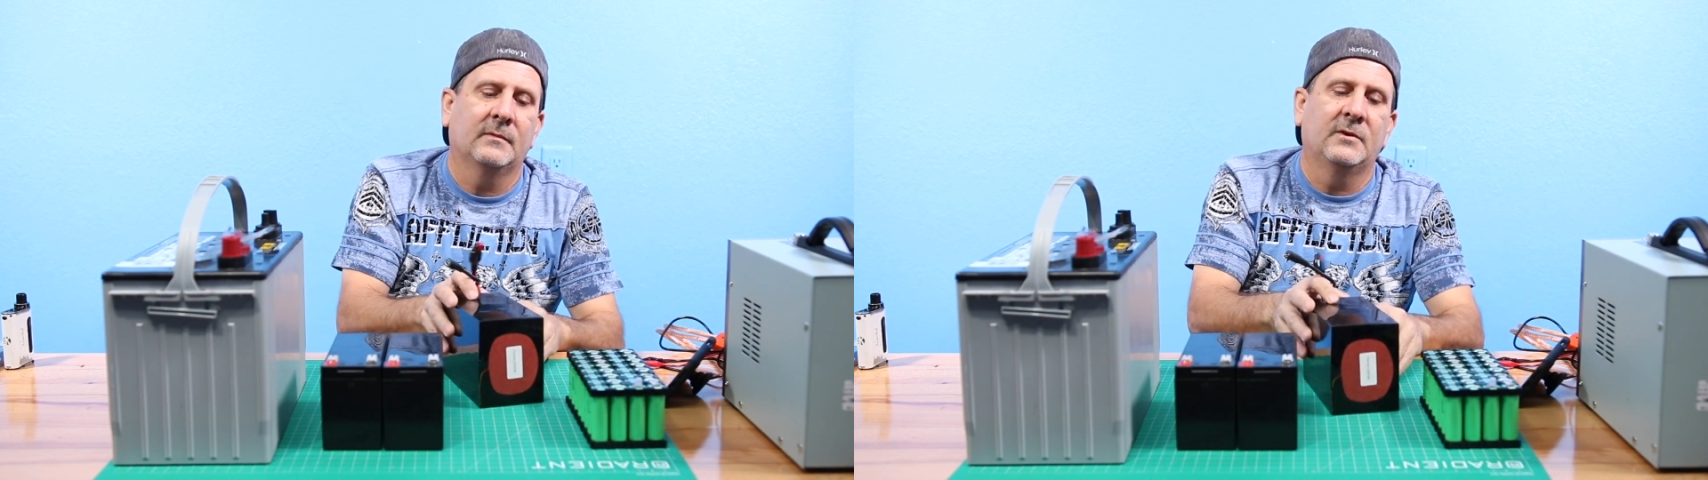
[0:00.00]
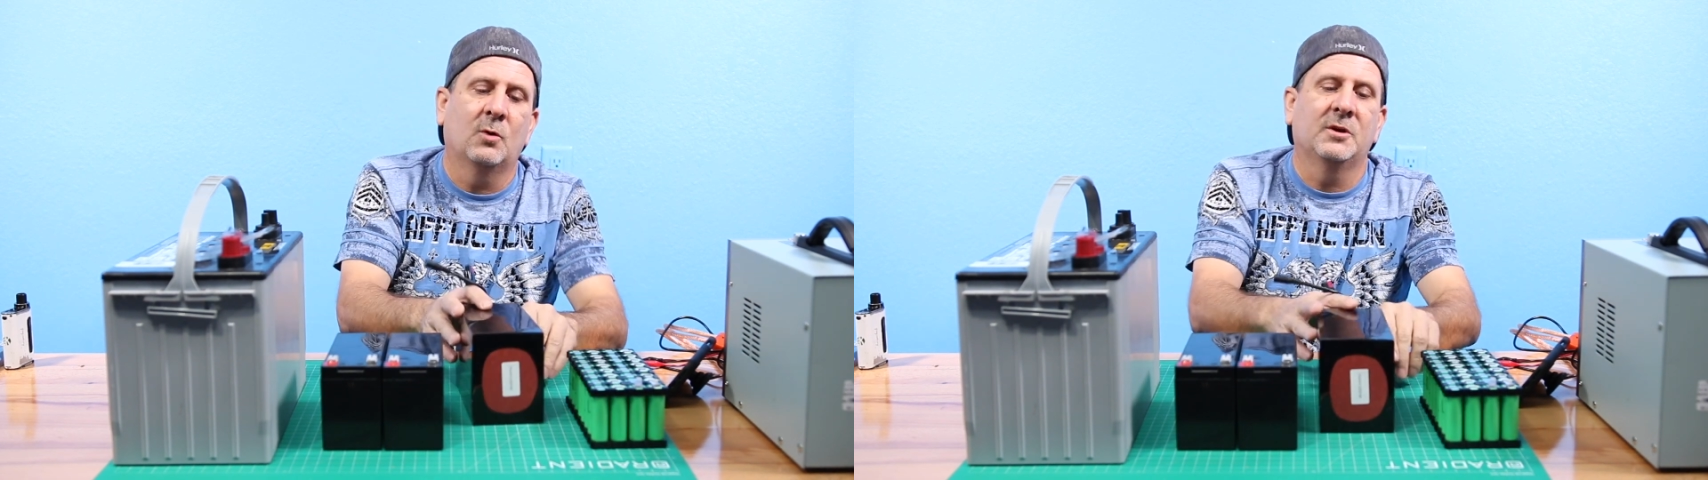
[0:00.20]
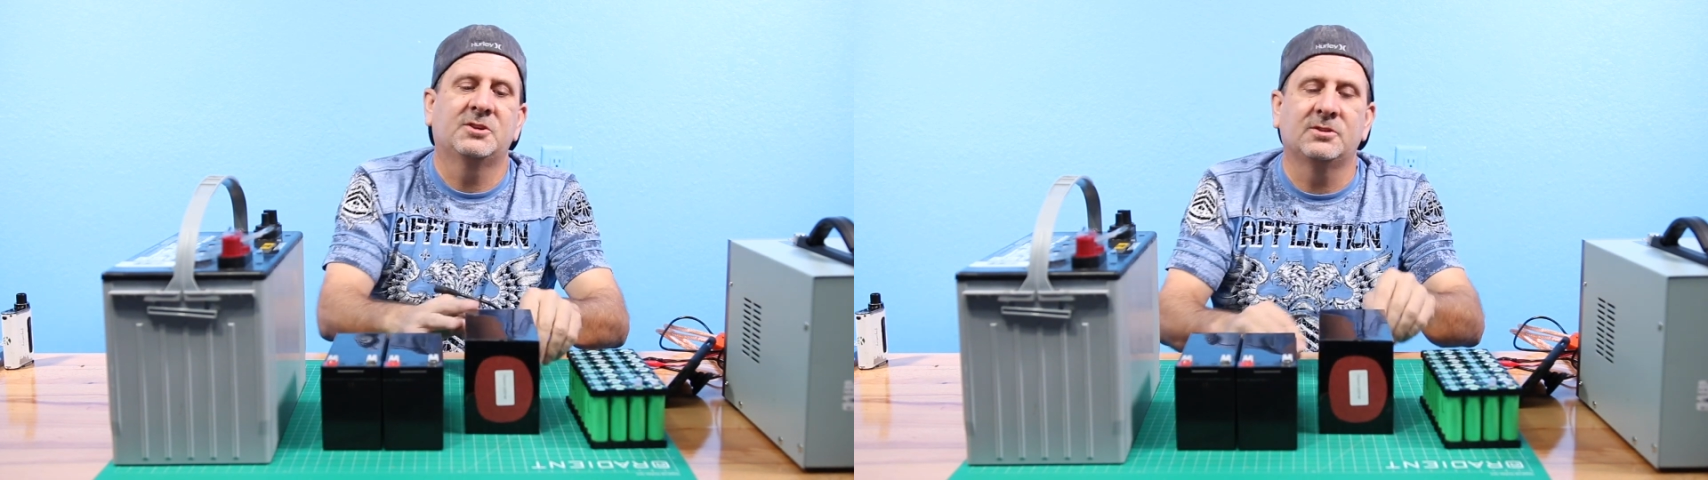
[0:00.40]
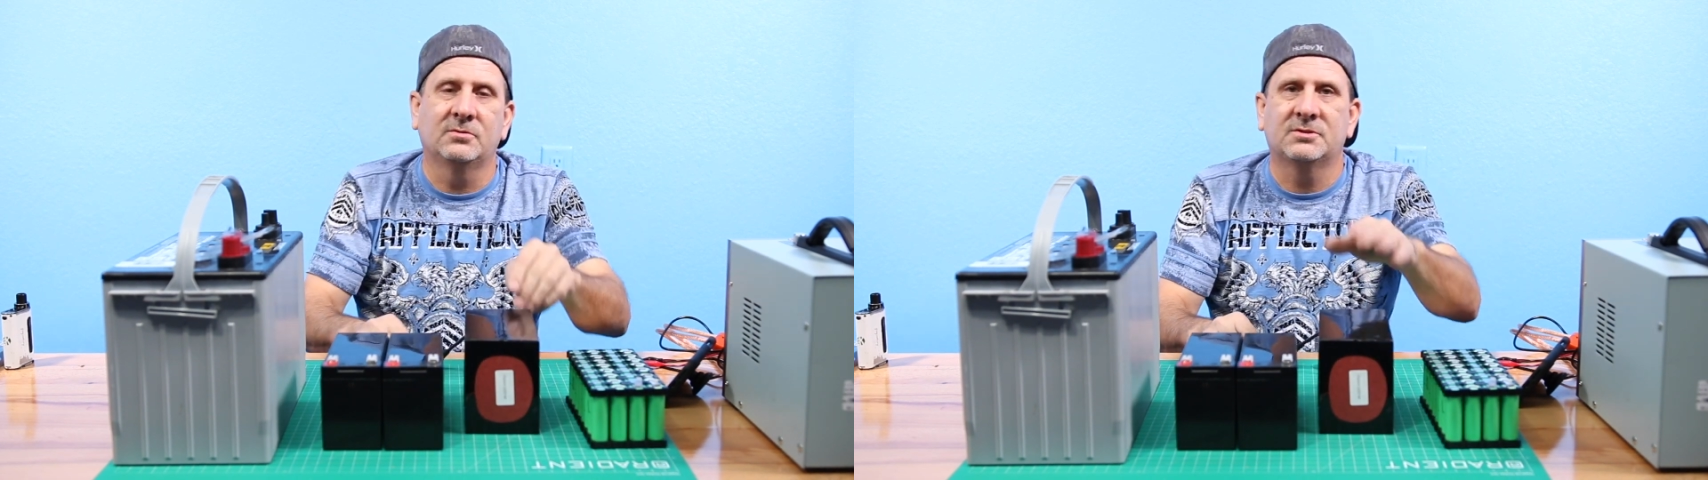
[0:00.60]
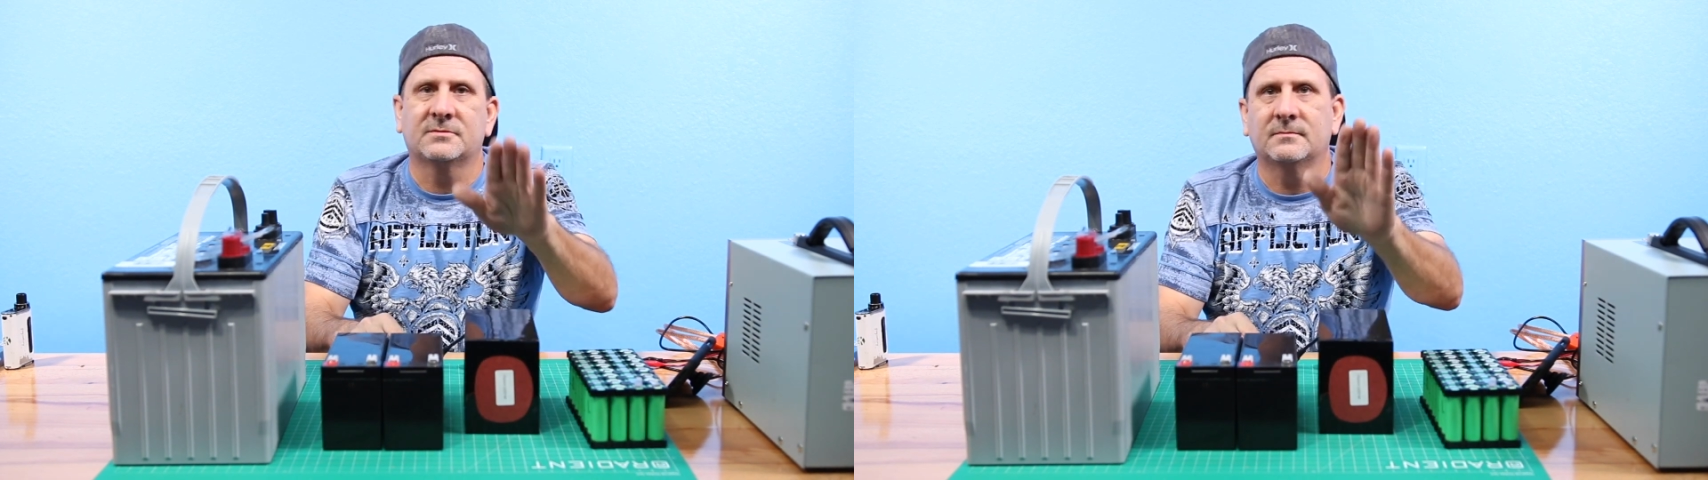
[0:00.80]
no
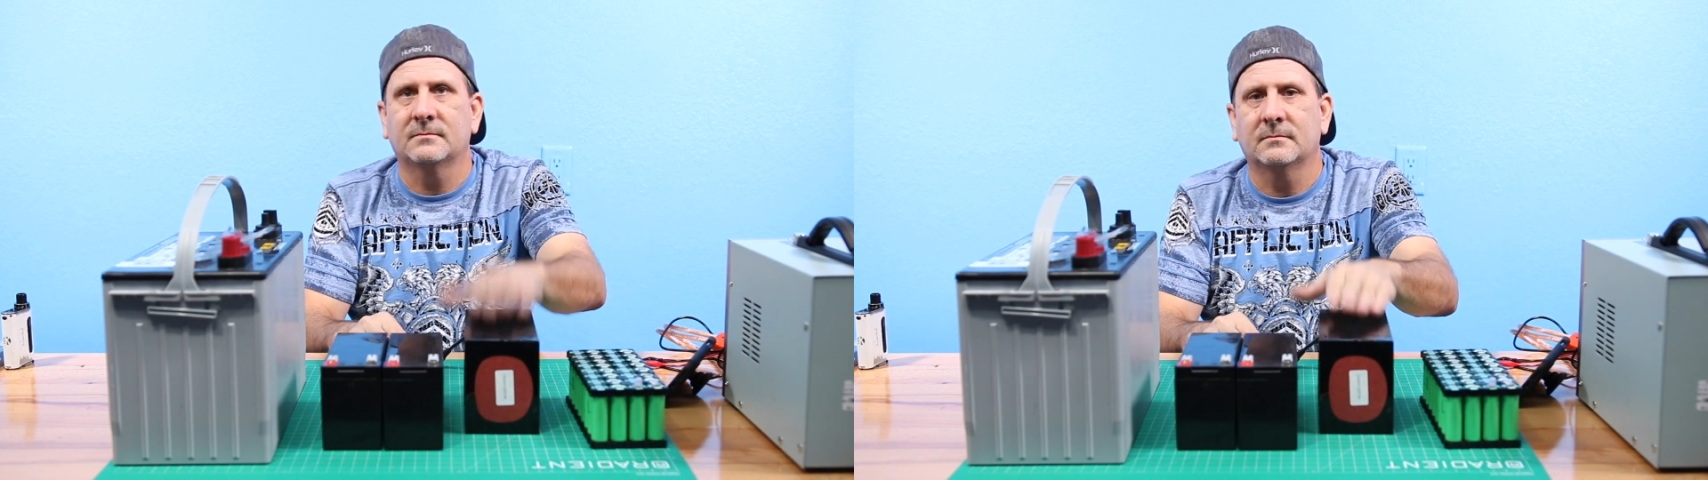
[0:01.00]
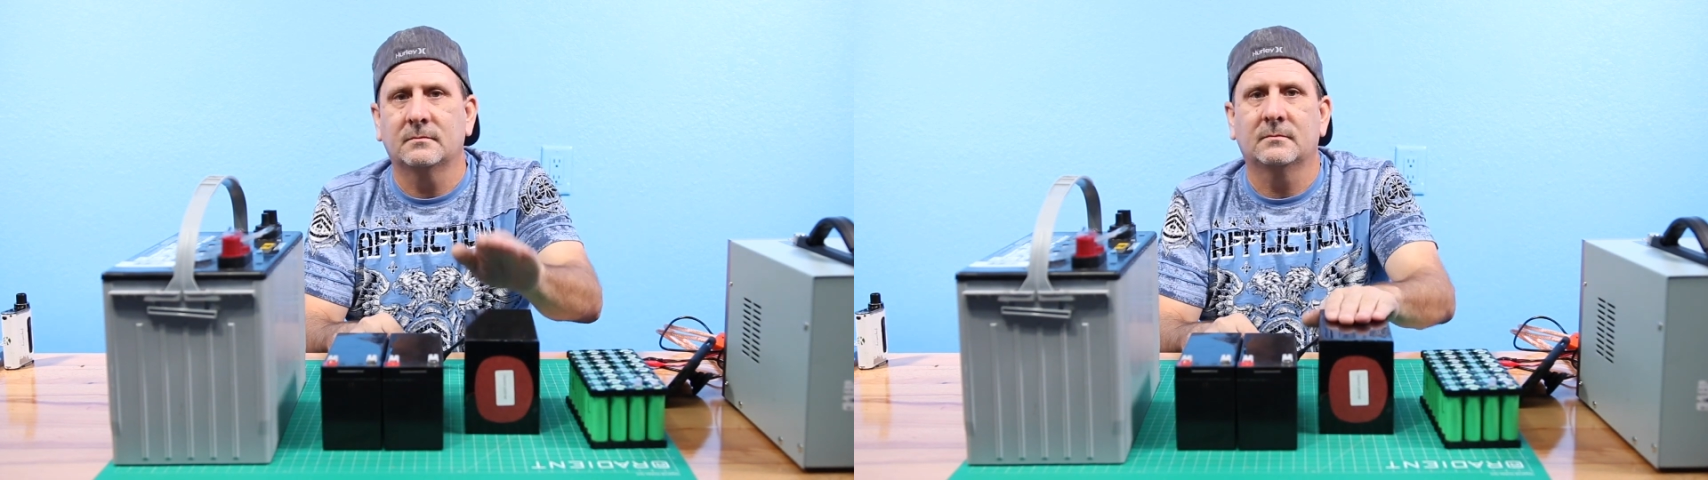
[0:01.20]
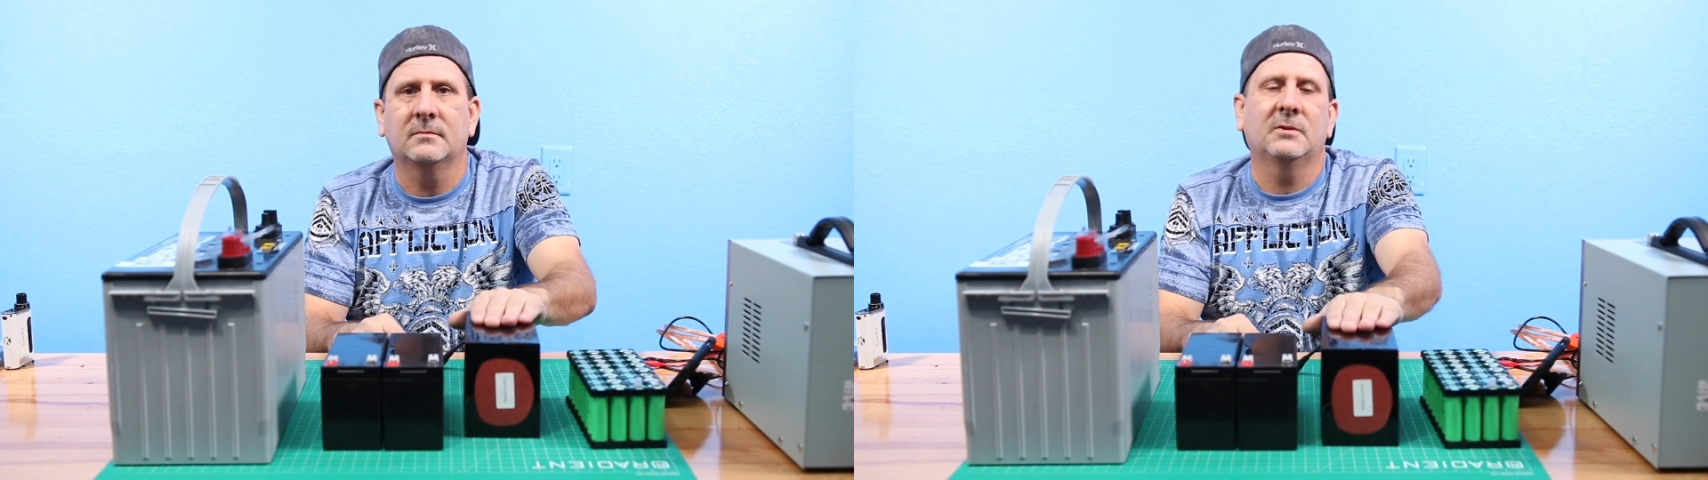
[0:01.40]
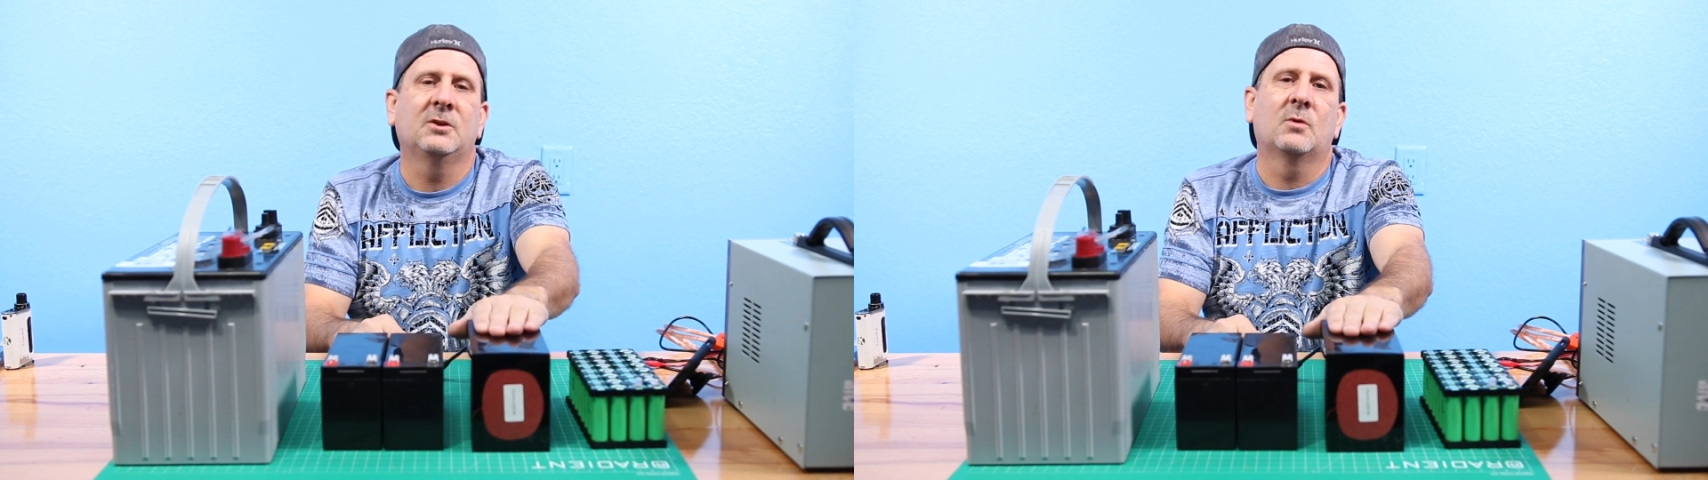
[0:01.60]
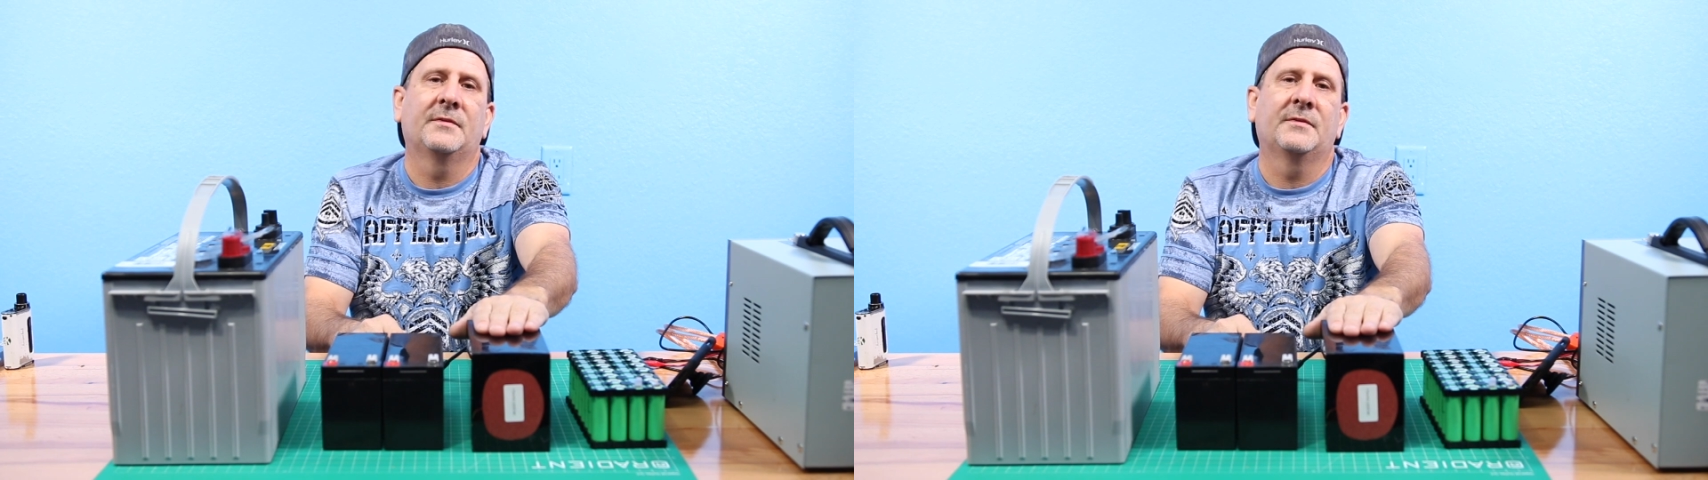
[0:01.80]
issues, you